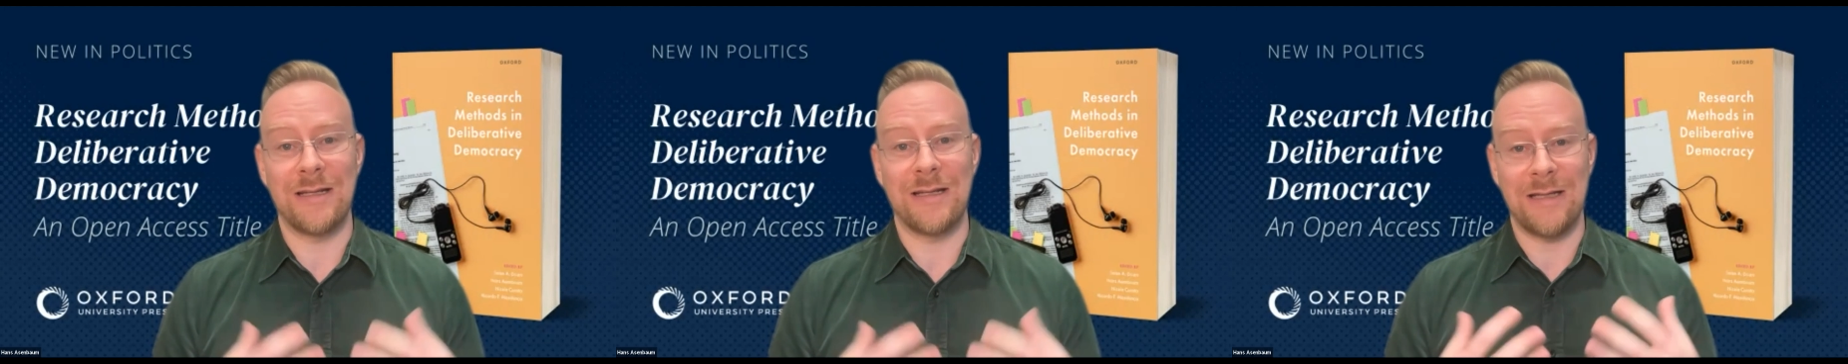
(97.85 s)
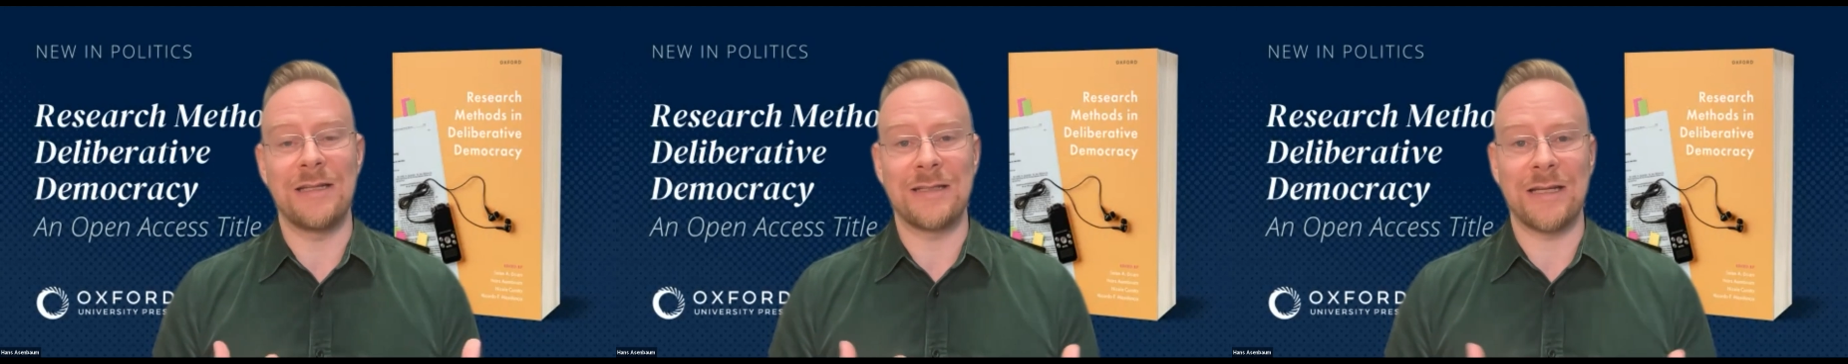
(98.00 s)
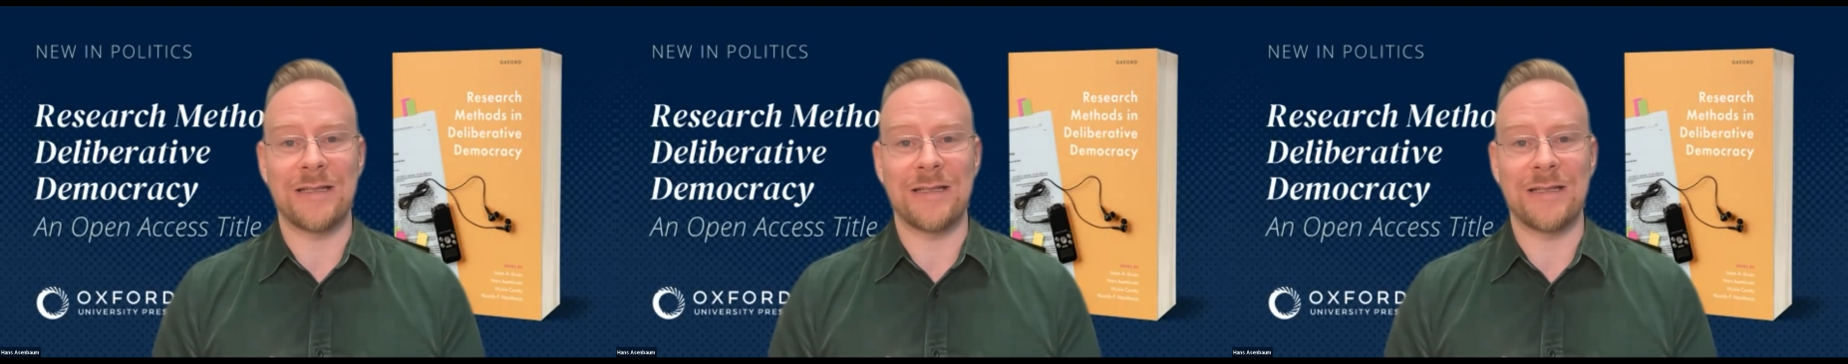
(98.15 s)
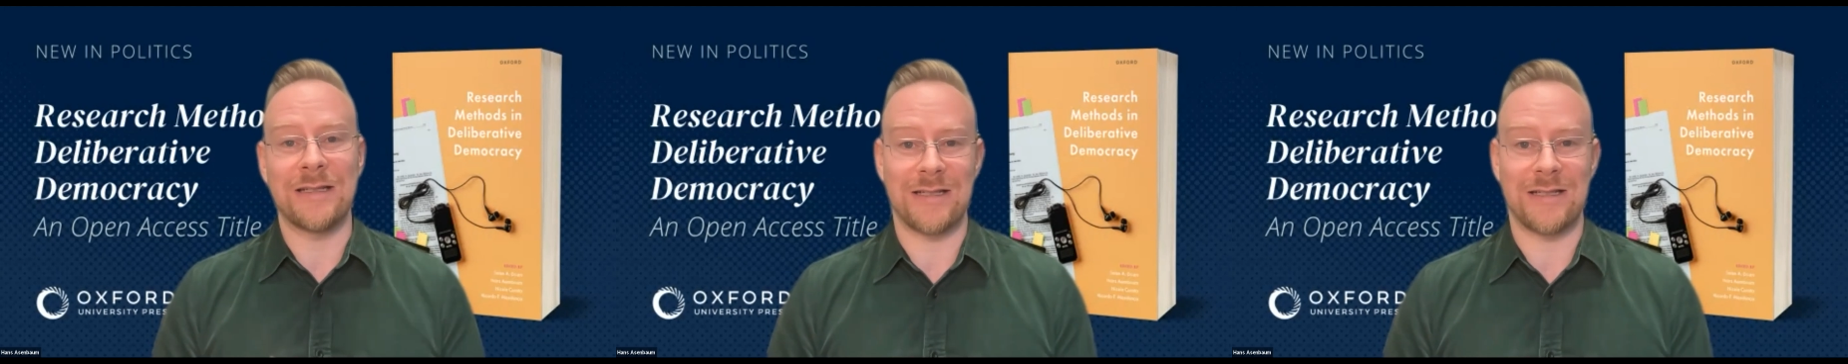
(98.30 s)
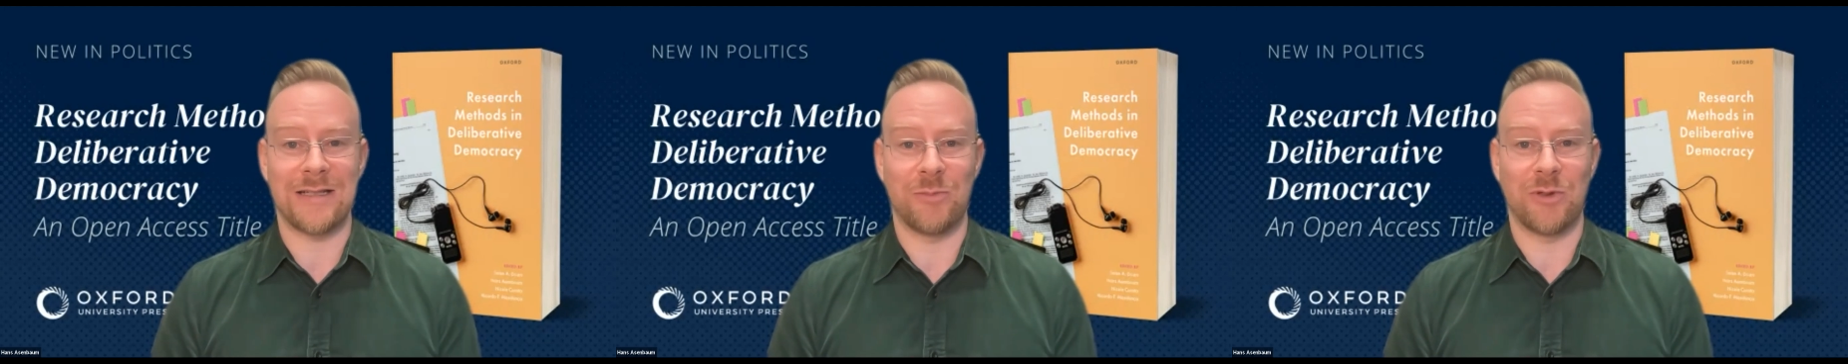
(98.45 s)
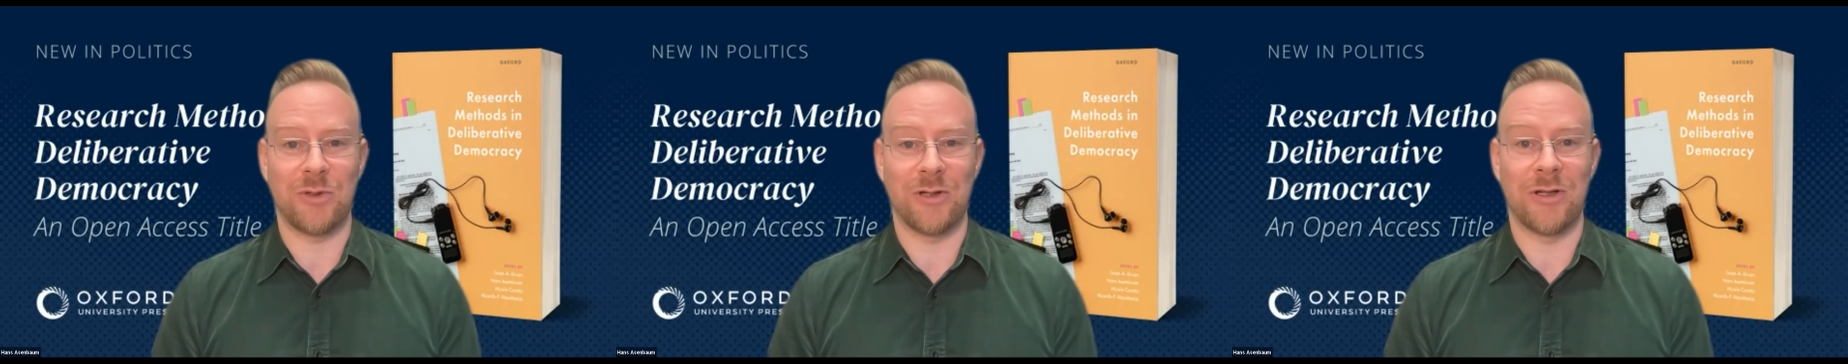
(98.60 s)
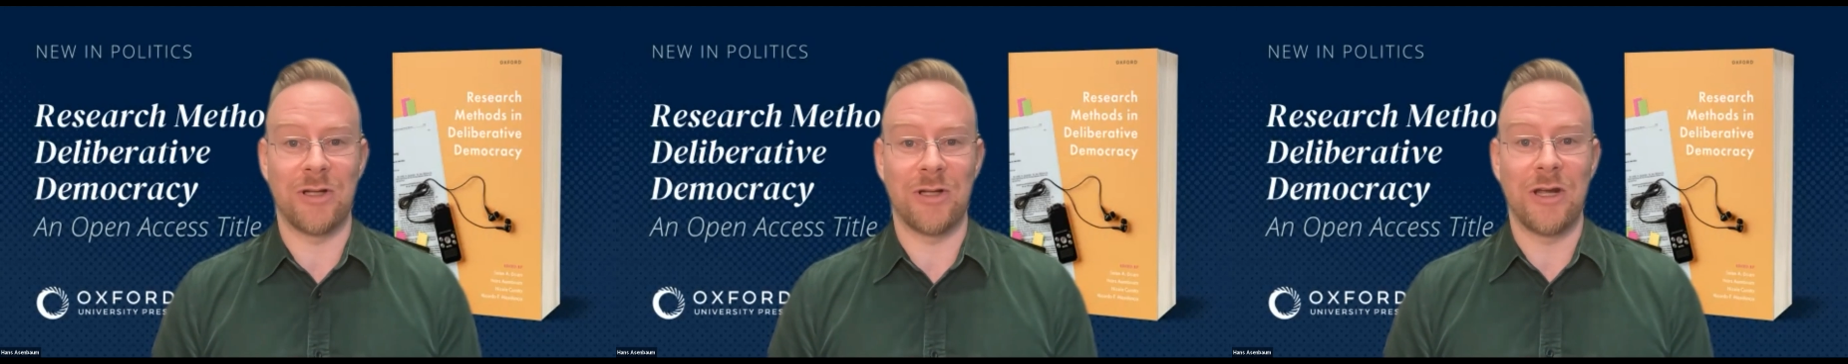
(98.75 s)
it is
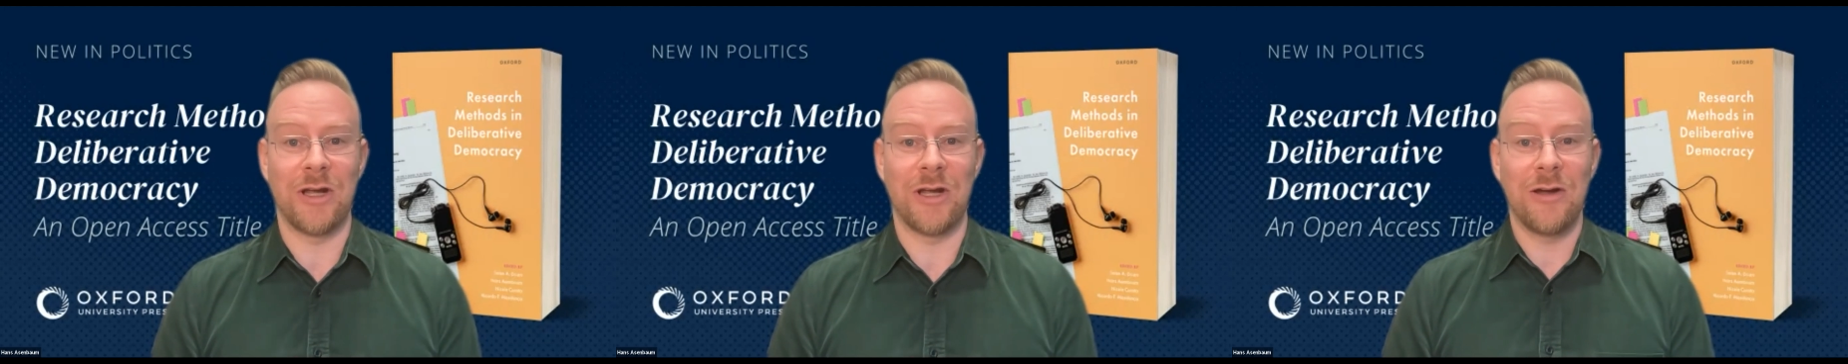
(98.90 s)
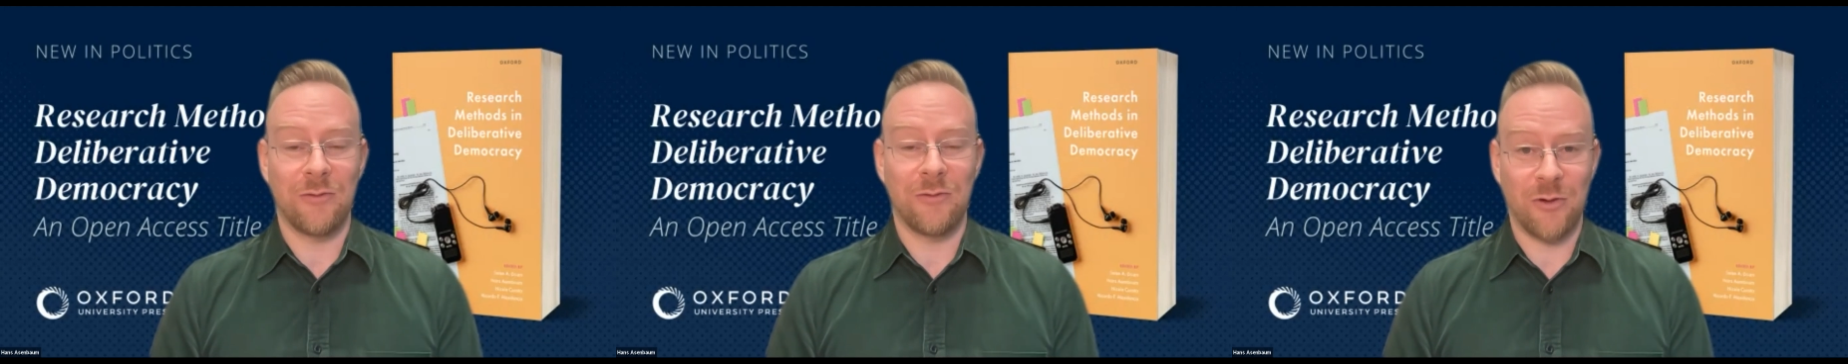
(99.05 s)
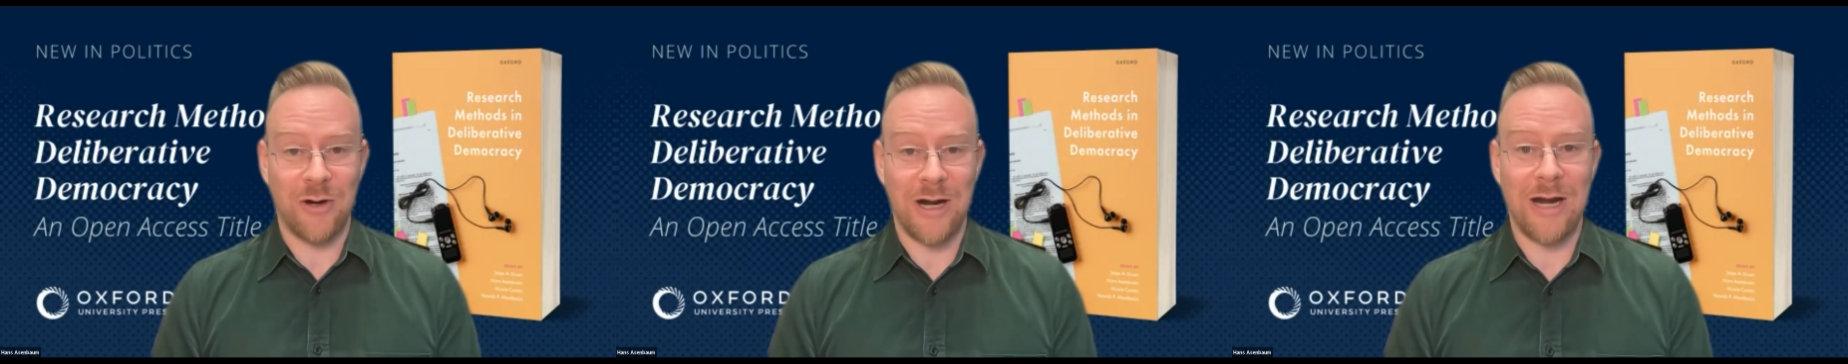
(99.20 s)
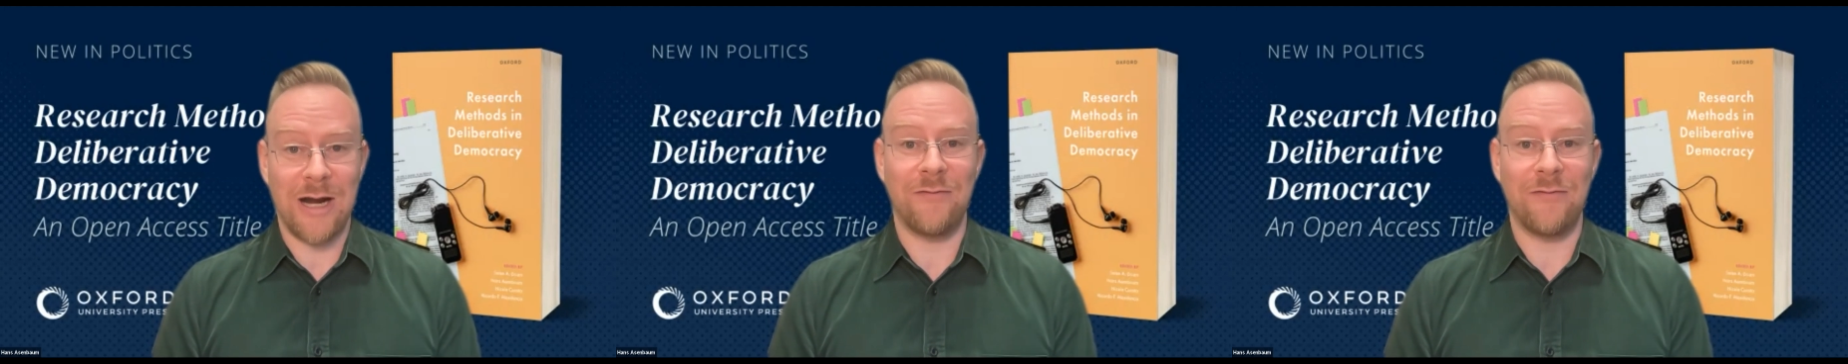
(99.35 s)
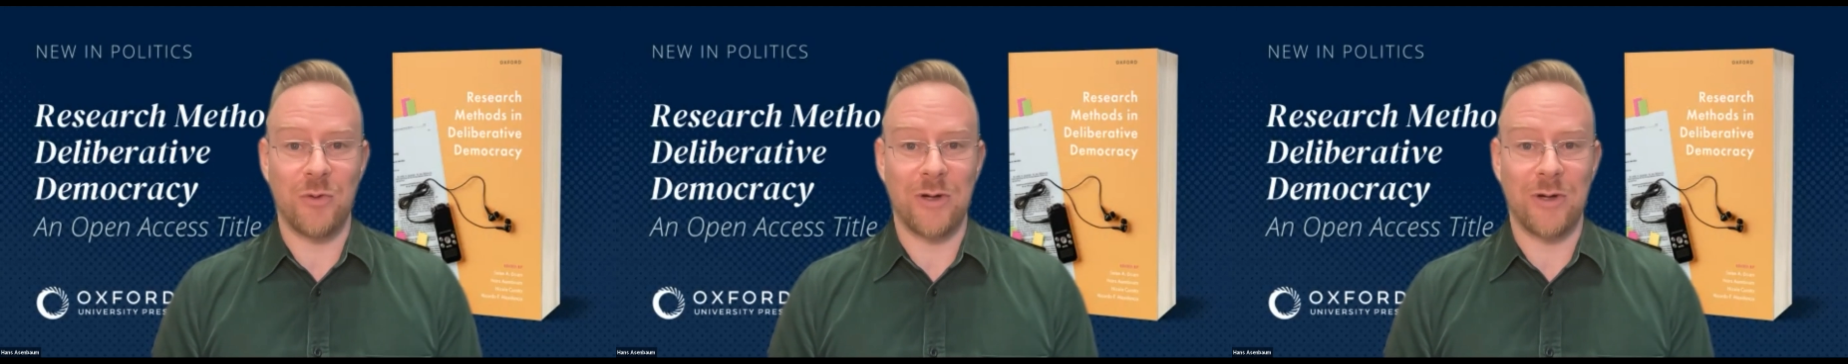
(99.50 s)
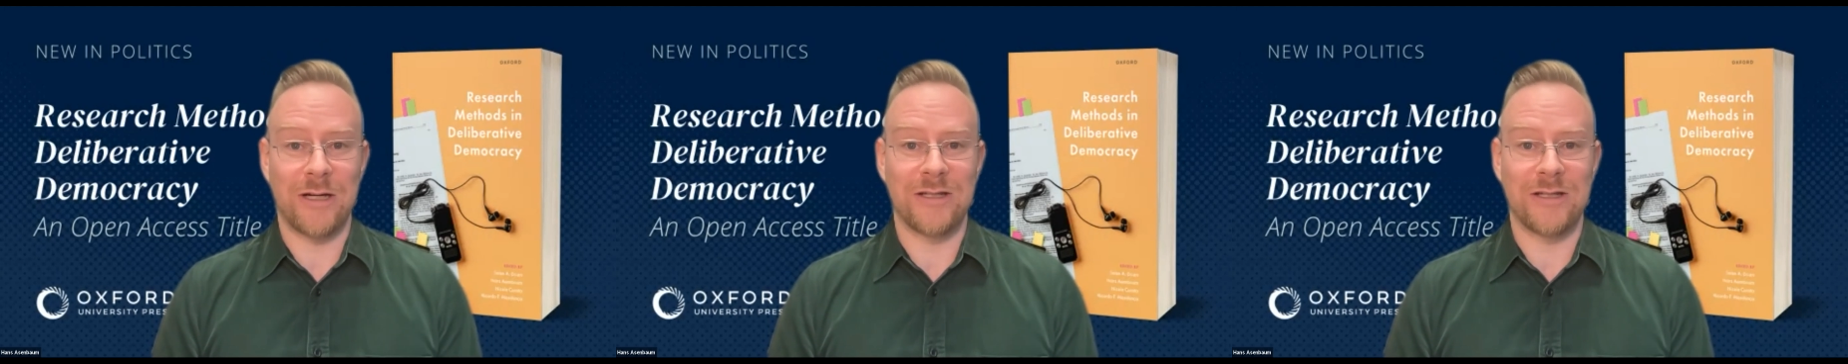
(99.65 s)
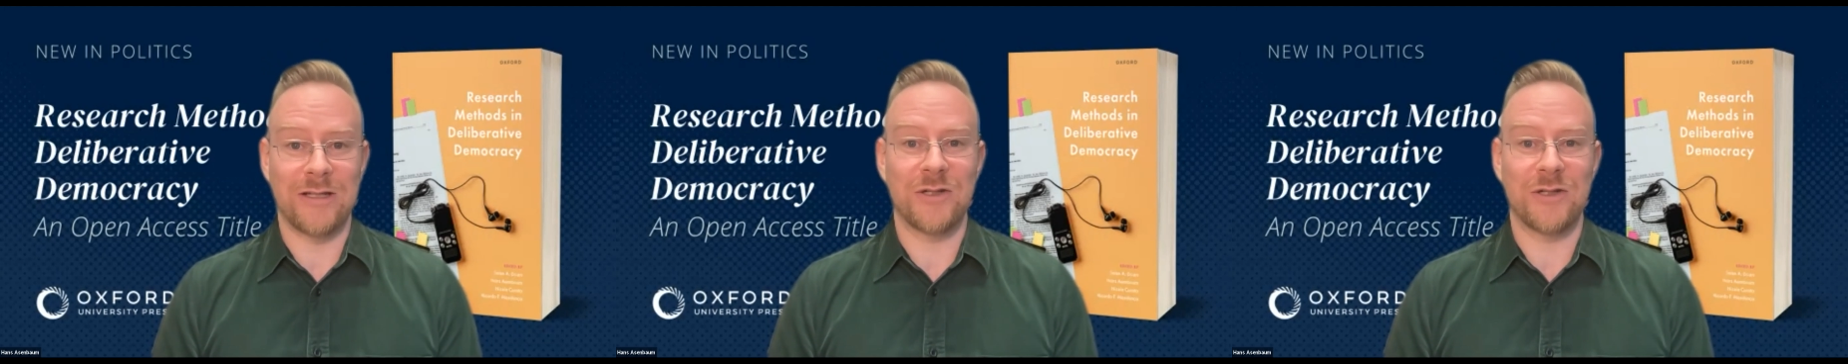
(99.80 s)
accessible for everyone.